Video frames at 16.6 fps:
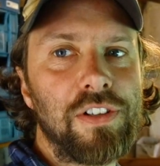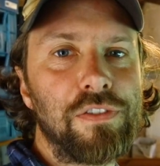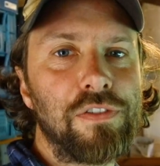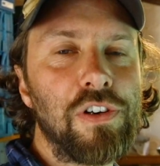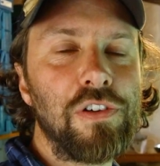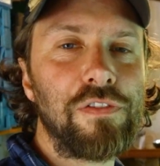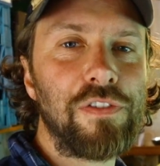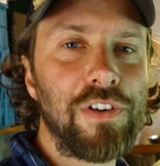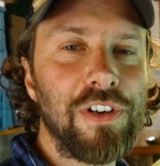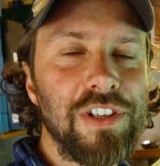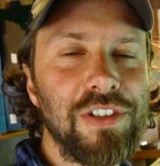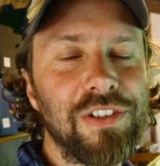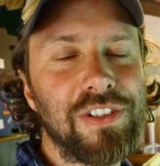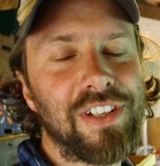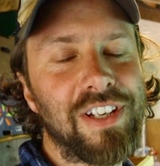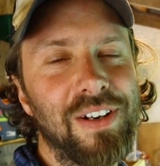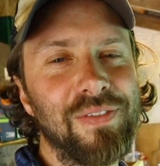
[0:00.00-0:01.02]
difficult for us
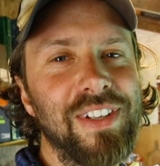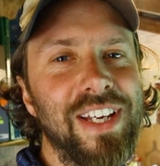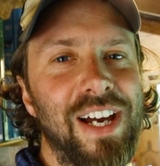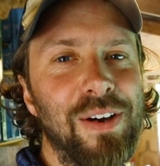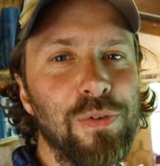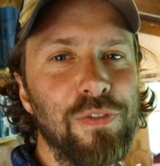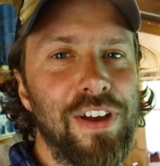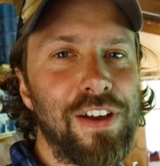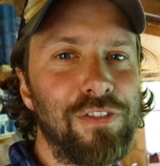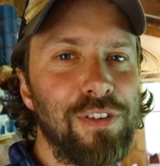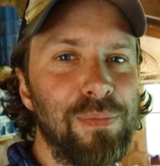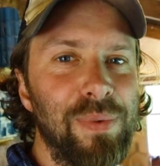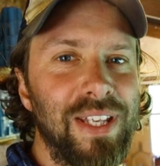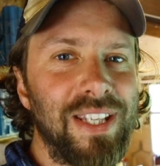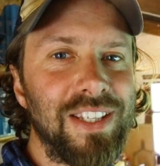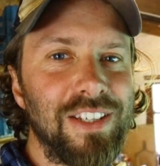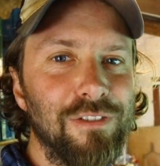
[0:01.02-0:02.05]
to come down with heavy
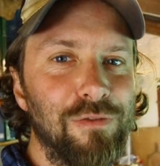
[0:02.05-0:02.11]
bins